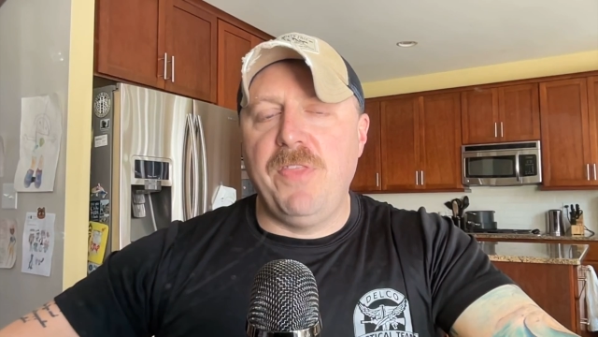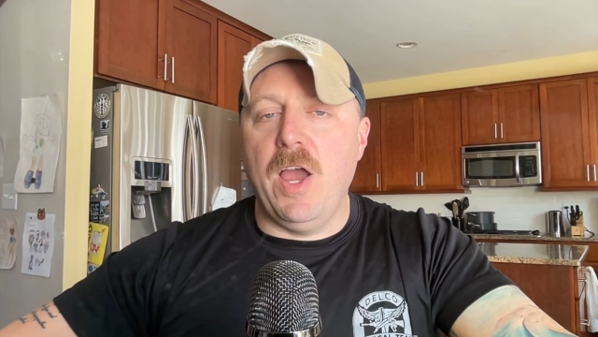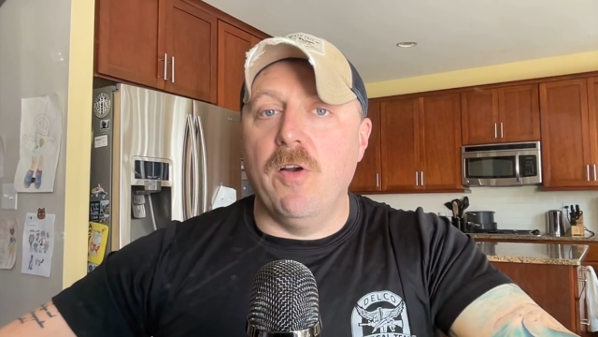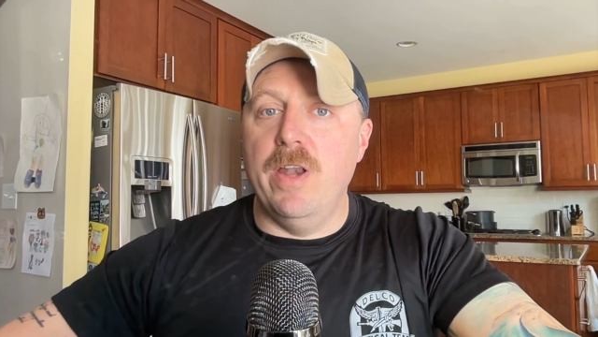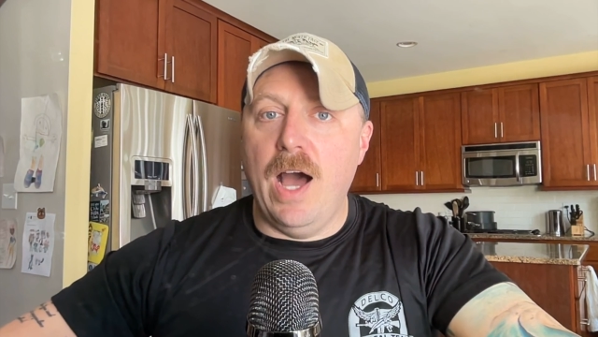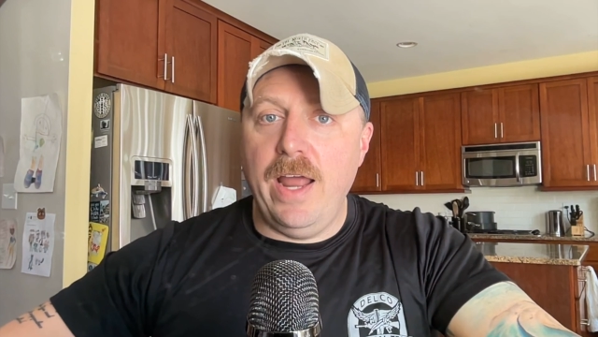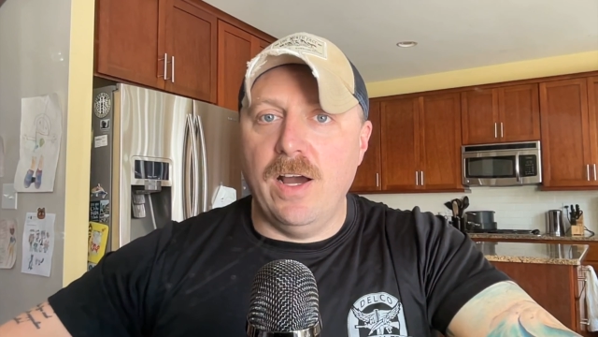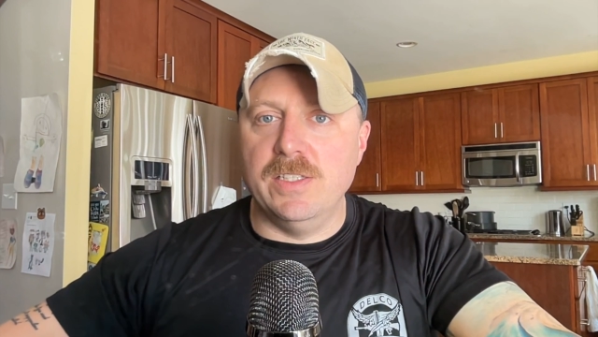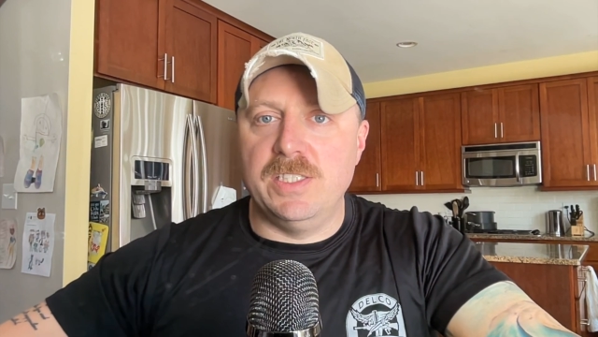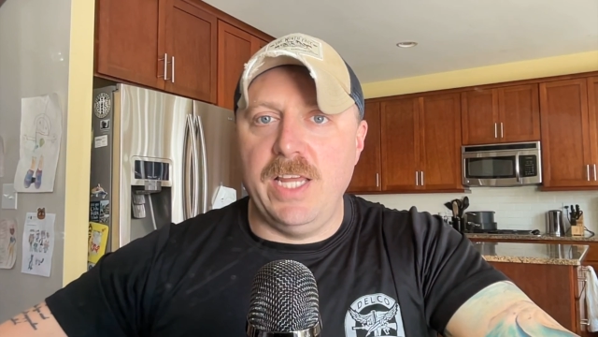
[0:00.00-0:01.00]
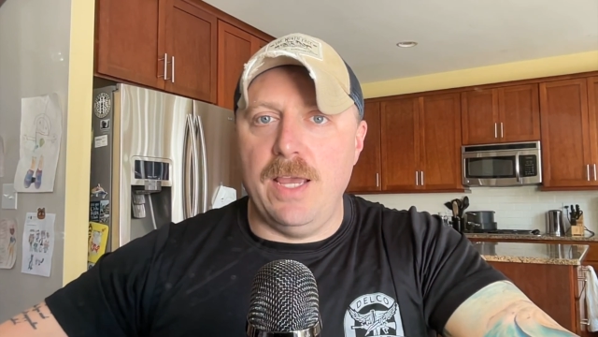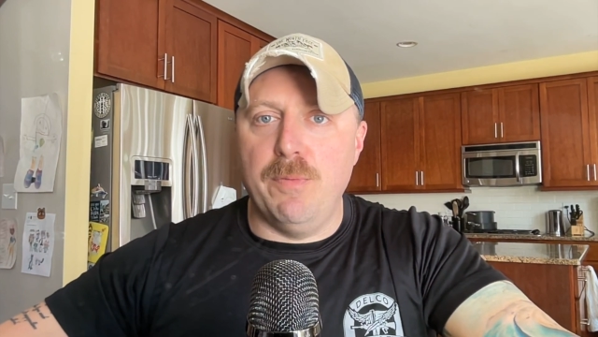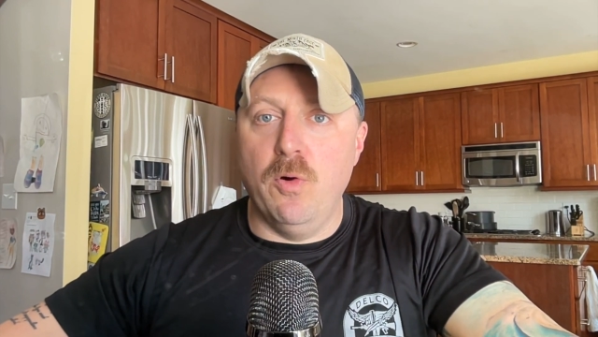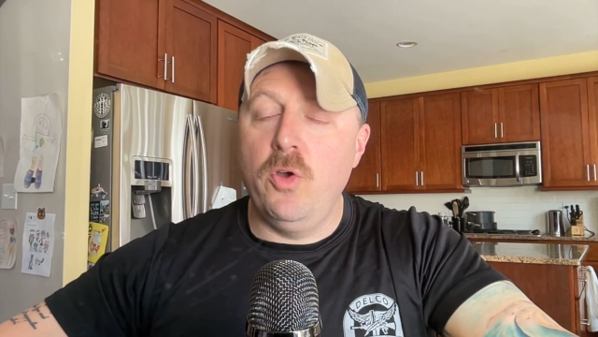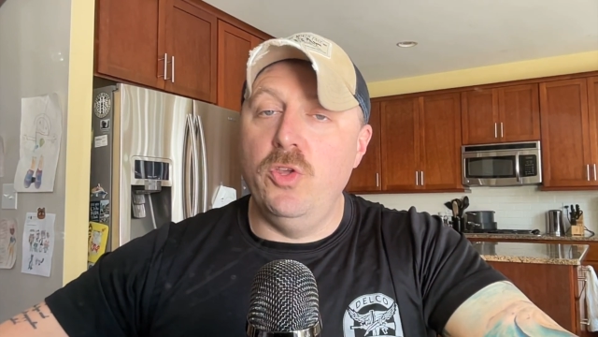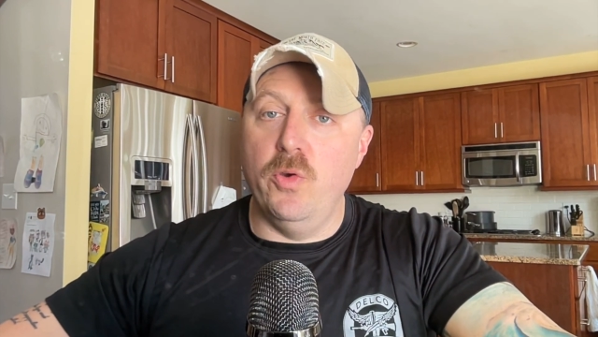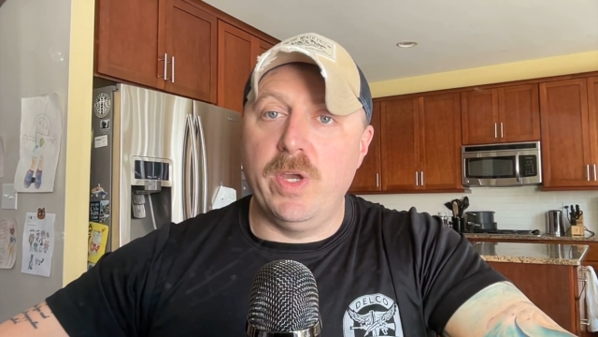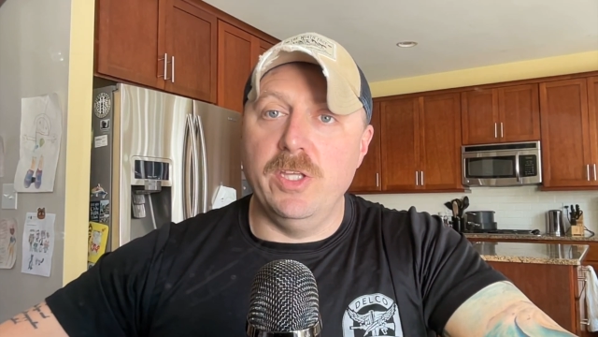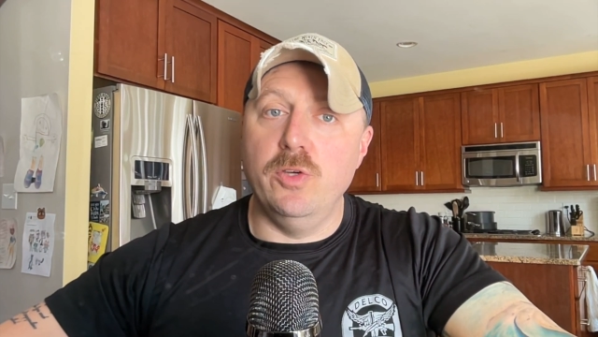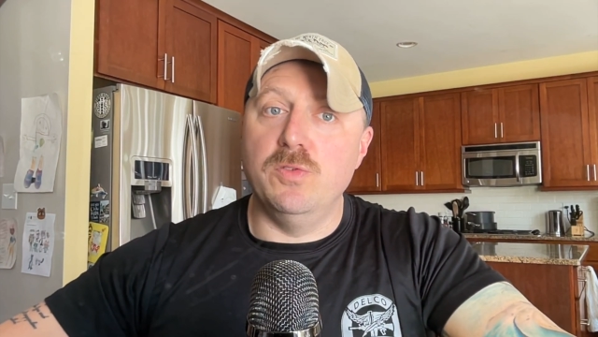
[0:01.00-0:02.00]
they are not unstable, you
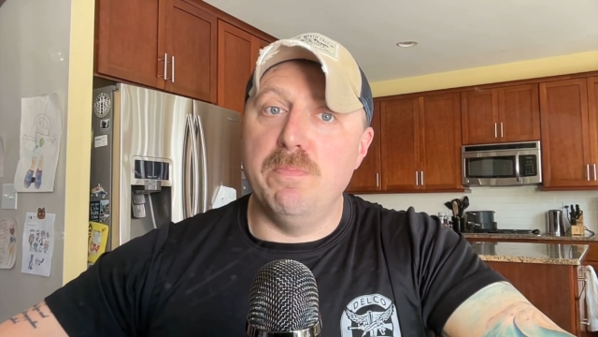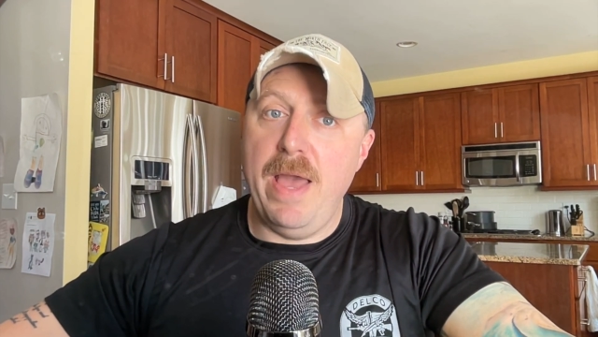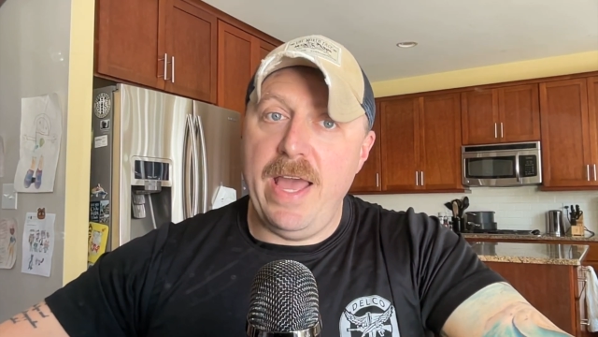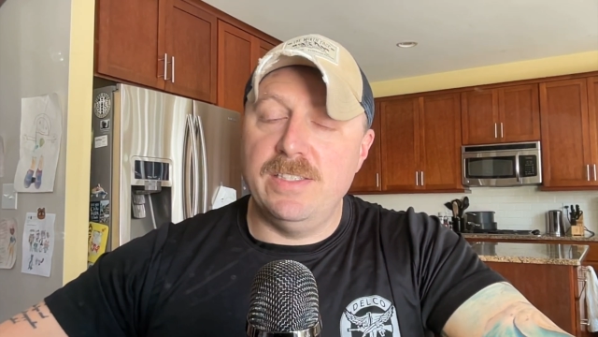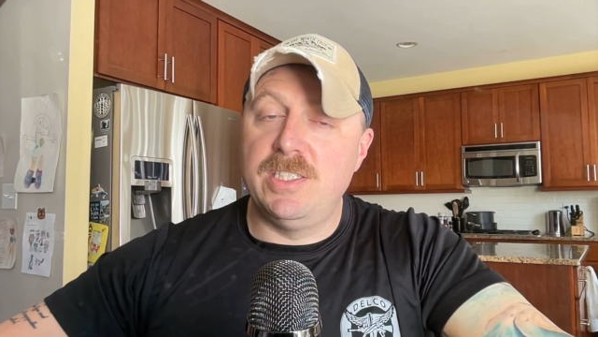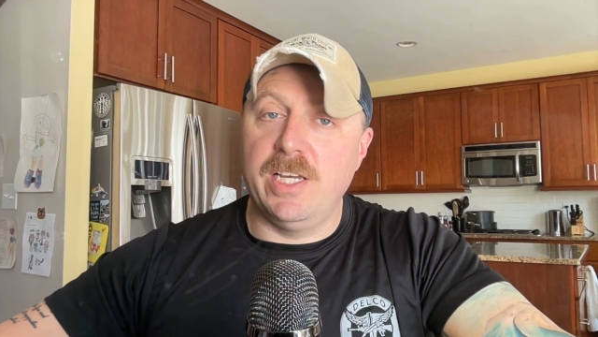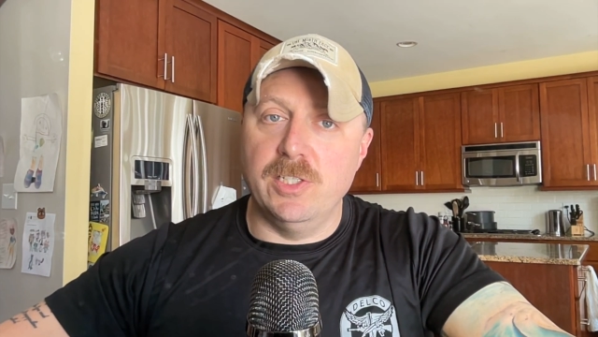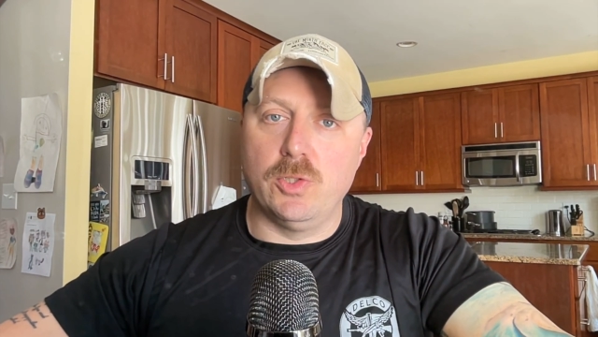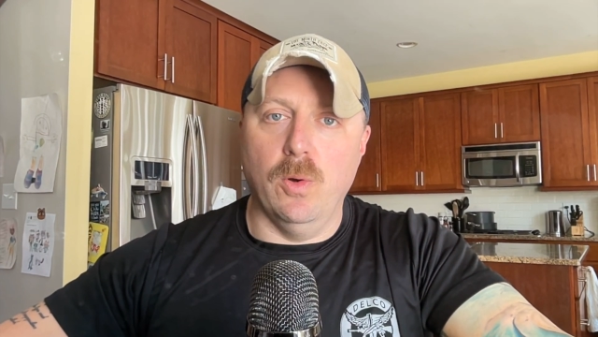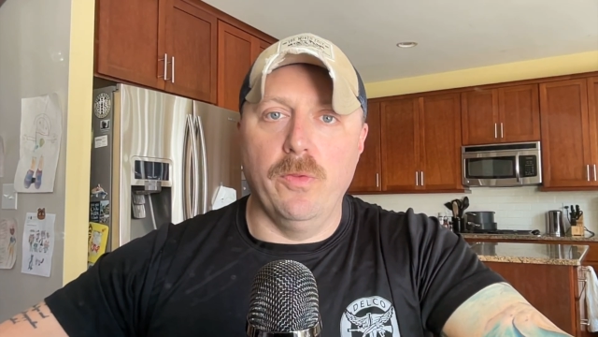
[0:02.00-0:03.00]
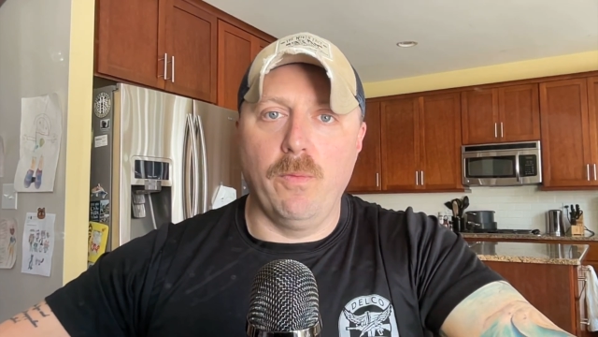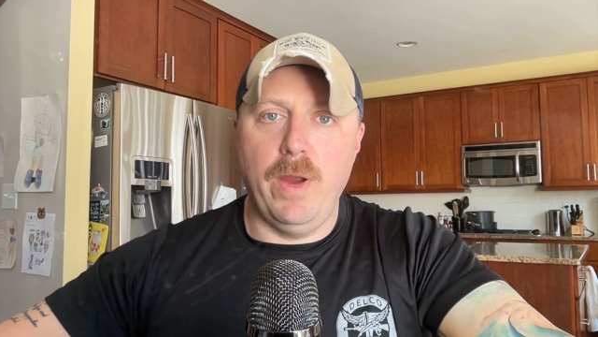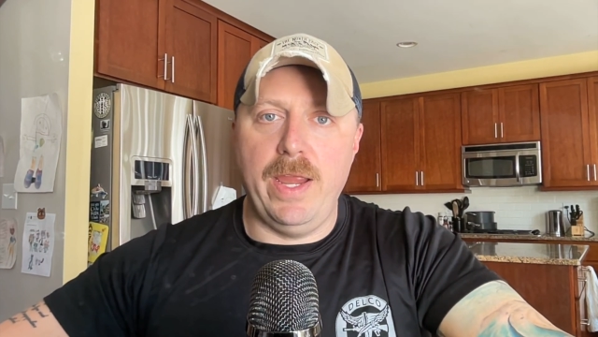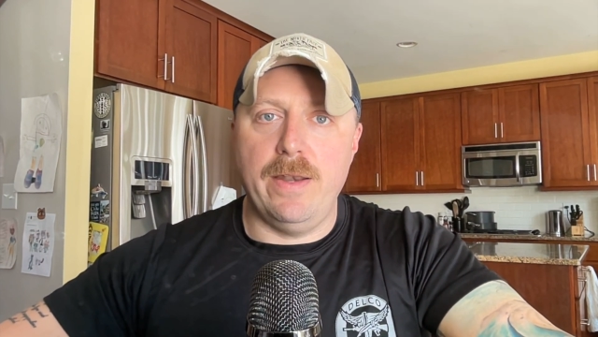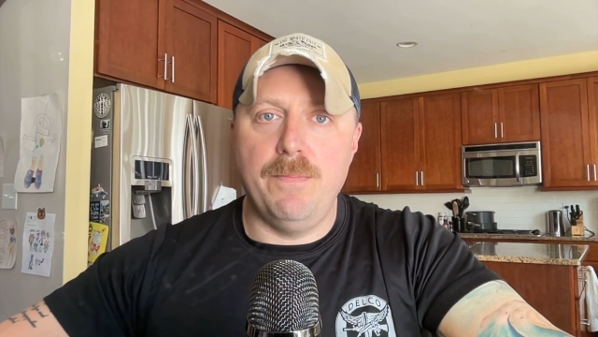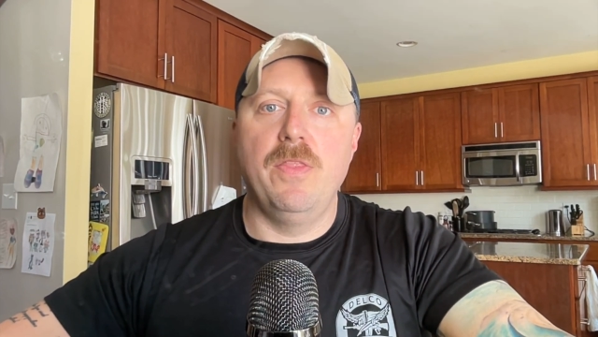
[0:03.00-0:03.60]
can use meds to control the rate.